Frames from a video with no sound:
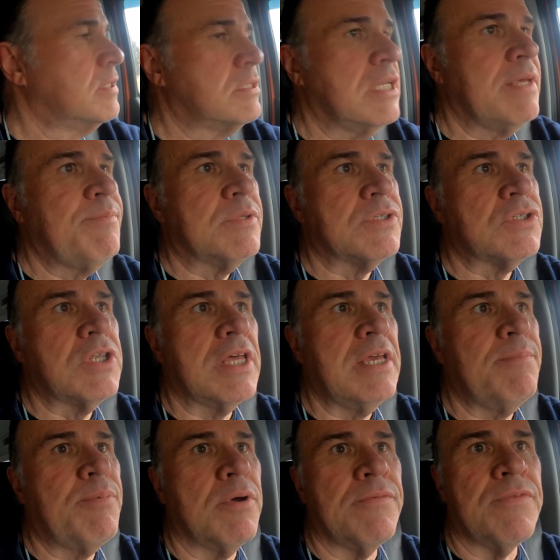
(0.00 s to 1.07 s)
sleep the
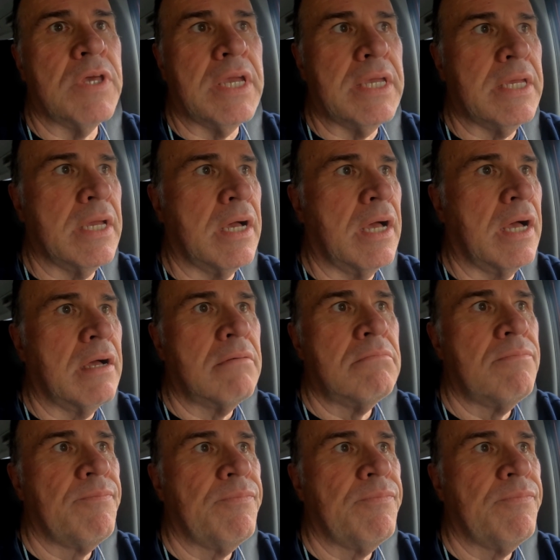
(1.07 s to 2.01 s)
sleep of the uh,